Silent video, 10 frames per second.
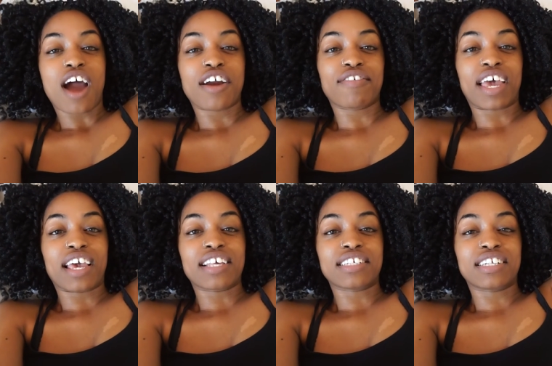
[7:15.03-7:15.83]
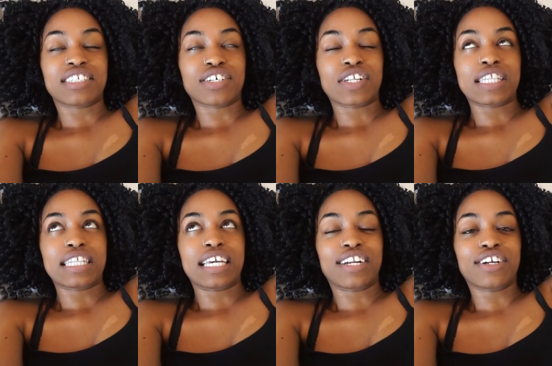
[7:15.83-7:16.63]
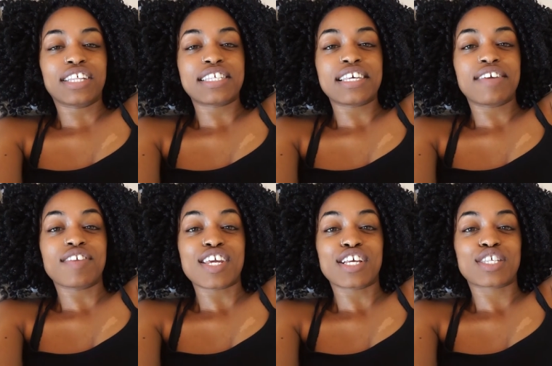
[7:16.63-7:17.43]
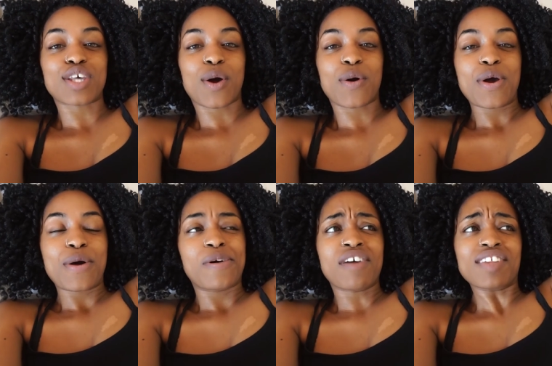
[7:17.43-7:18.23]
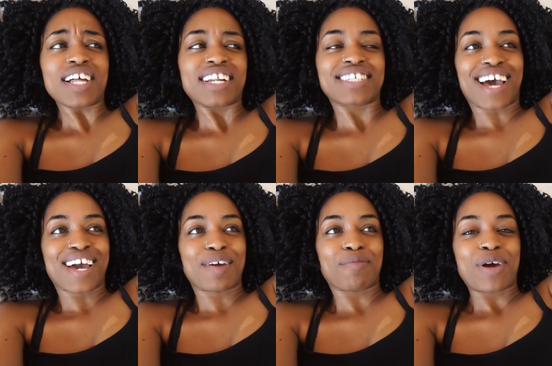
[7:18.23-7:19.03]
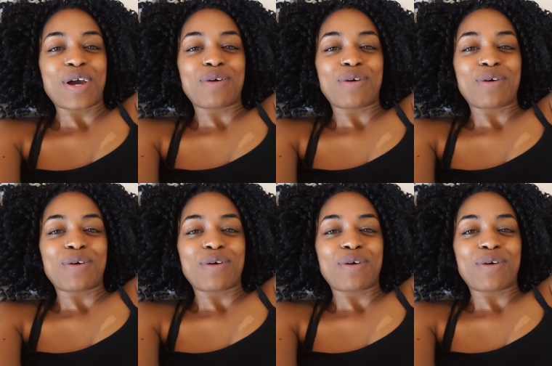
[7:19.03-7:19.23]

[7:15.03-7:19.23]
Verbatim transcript: Our event isn't until later this evening, so we have a lot of time.